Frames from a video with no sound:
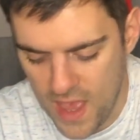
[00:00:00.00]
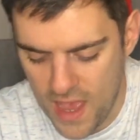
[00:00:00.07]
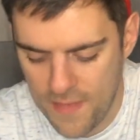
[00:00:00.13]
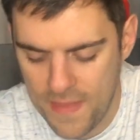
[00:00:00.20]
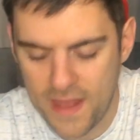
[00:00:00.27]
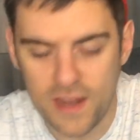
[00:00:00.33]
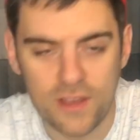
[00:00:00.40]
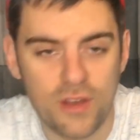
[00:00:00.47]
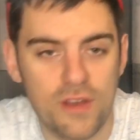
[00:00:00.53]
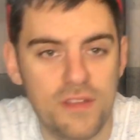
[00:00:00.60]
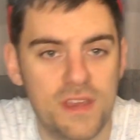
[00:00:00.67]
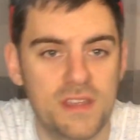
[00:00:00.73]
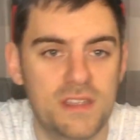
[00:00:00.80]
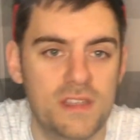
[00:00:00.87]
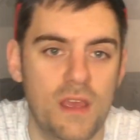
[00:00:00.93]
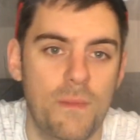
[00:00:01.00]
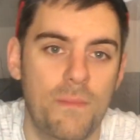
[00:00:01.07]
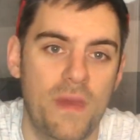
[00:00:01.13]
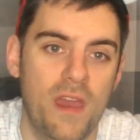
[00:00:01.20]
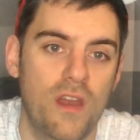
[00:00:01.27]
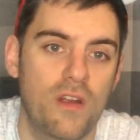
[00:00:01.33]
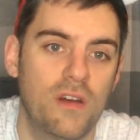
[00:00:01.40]
And then I got this
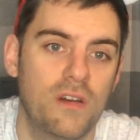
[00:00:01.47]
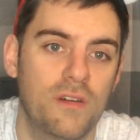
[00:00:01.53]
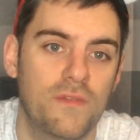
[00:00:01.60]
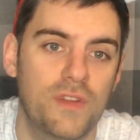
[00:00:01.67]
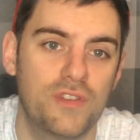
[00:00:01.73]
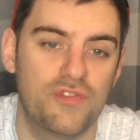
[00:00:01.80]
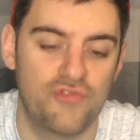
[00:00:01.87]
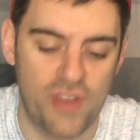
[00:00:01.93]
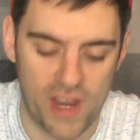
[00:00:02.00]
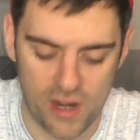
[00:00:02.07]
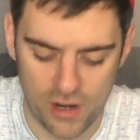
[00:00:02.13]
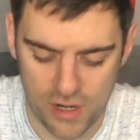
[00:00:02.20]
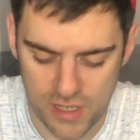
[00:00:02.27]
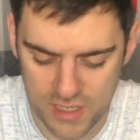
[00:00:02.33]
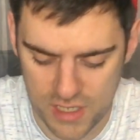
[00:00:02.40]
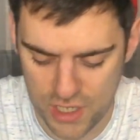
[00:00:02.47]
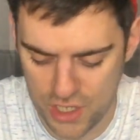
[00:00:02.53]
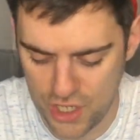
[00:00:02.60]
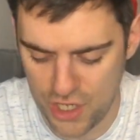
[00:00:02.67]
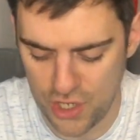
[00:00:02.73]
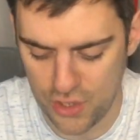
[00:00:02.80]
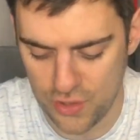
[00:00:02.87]
pair of trainers,
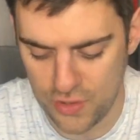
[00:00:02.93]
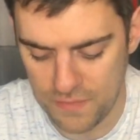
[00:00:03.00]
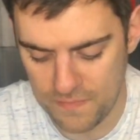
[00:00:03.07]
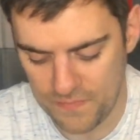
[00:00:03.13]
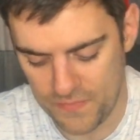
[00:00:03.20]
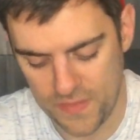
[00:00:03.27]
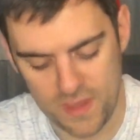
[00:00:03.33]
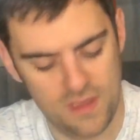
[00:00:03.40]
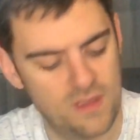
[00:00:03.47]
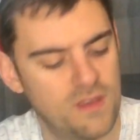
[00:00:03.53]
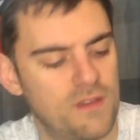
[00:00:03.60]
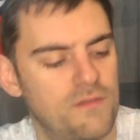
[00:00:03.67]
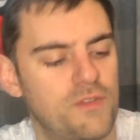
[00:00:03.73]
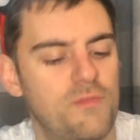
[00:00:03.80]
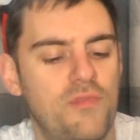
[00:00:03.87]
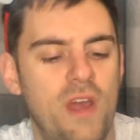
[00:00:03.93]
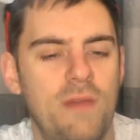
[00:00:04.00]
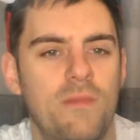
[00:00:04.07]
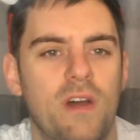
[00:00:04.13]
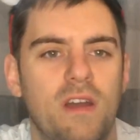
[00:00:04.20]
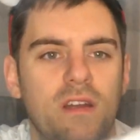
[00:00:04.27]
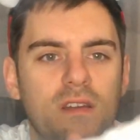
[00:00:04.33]
new, from
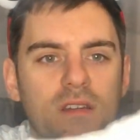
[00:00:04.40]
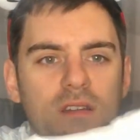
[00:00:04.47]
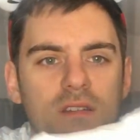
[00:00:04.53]
Primark.